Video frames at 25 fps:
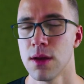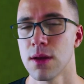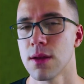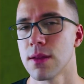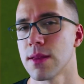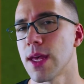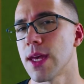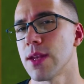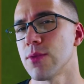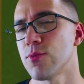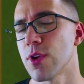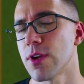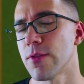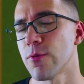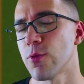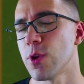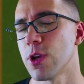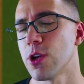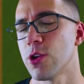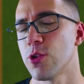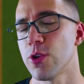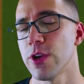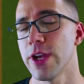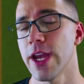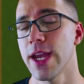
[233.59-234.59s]
Then whenever we
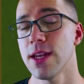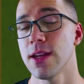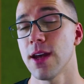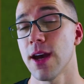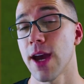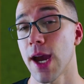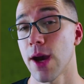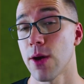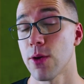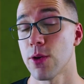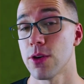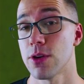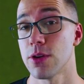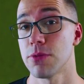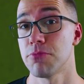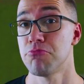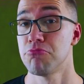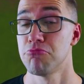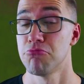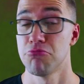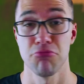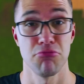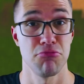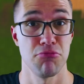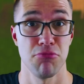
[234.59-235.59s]
create our
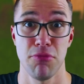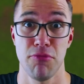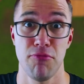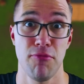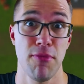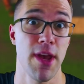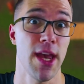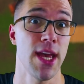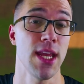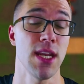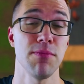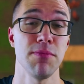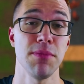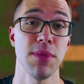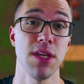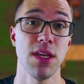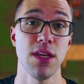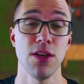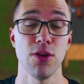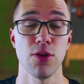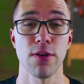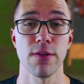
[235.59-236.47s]
enemy